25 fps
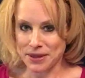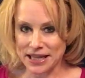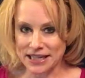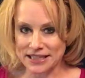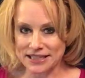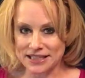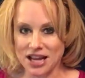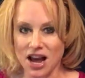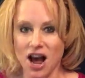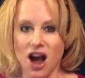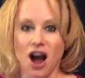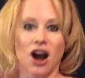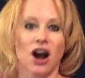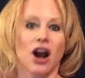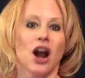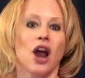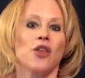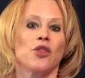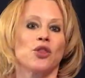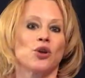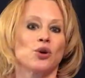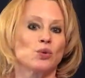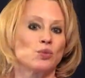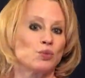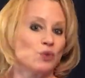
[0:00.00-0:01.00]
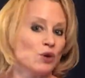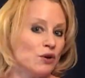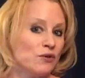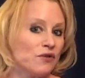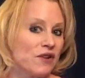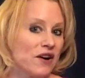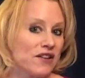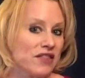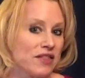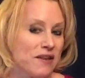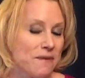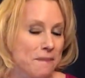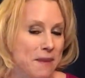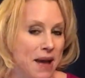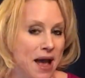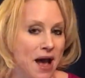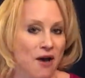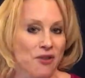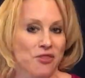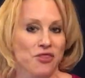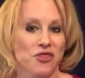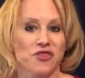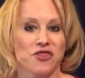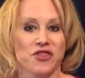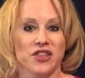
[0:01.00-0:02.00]
of the tongue, the roof of the
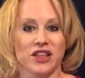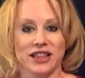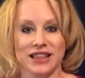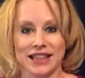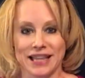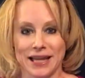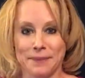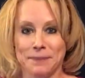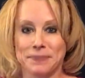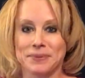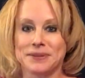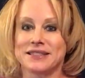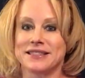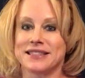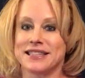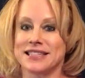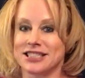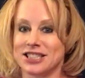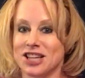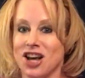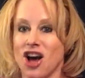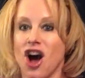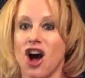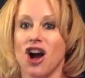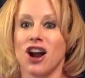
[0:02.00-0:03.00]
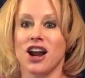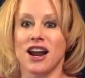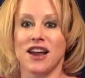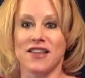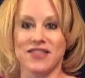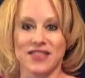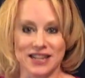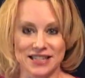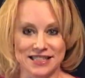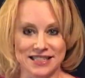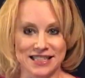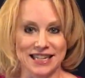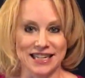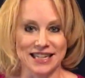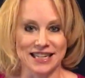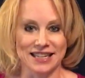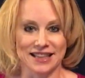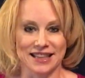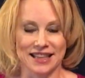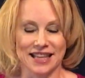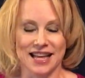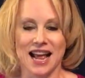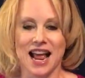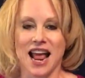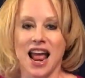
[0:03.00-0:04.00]
mouth, the lips, the tongue, and the
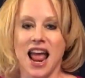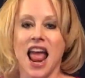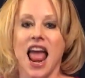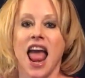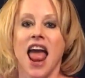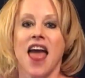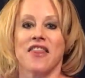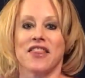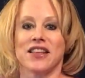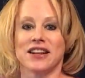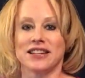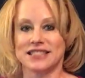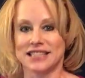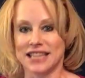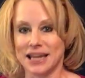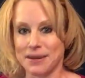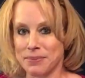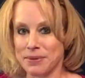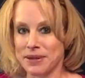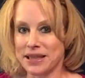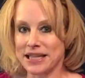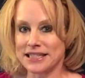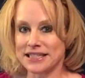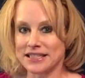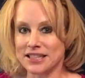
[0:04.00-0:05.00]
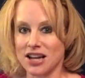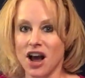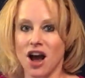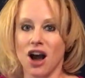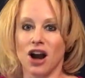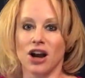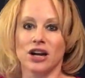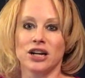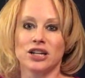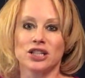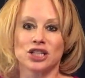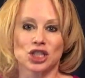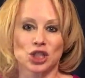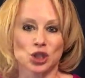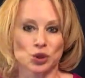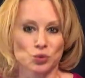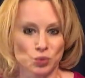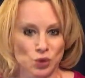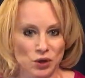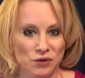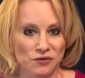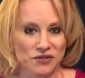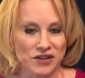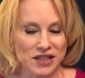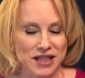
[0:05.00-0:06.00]
teeth. The tip of the tongue, the
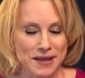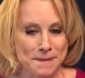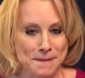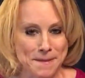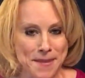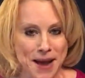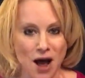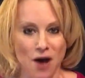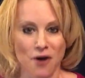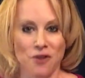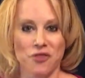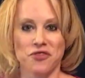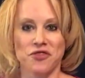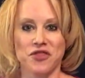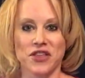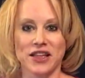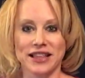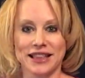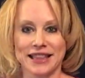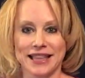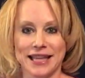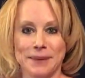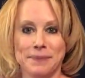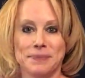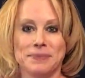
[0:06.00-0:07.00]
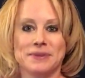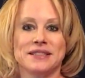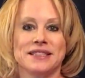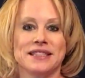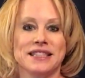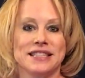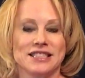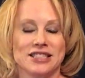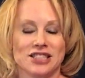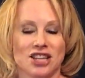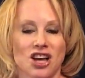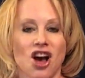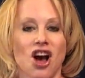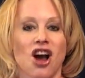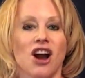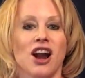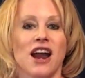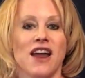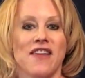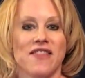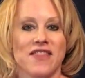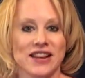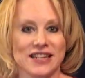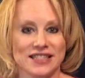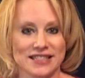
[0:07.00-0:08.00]
roof of the mouth, the lips, the tongue,
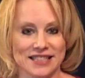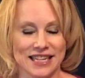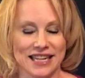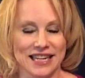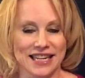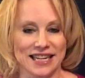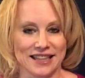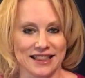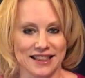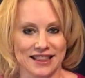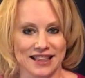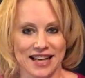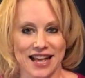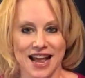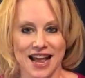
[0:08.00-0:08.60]
and the teeth.